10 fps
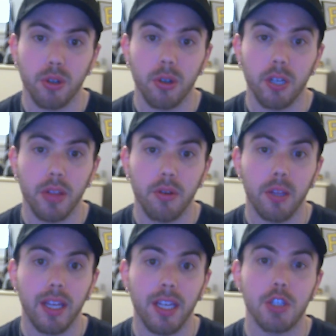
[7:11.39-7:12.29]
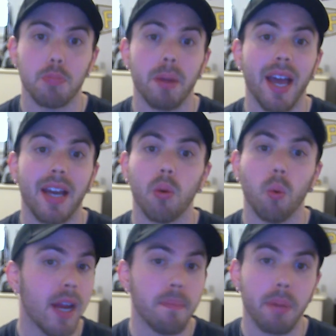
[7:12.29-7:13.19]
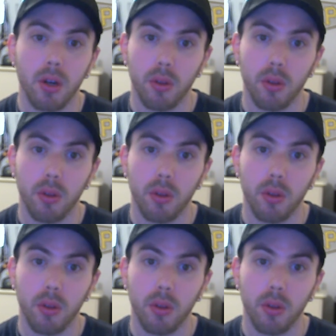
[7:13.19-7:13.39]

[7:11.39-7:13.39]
hurt either that he's batting way better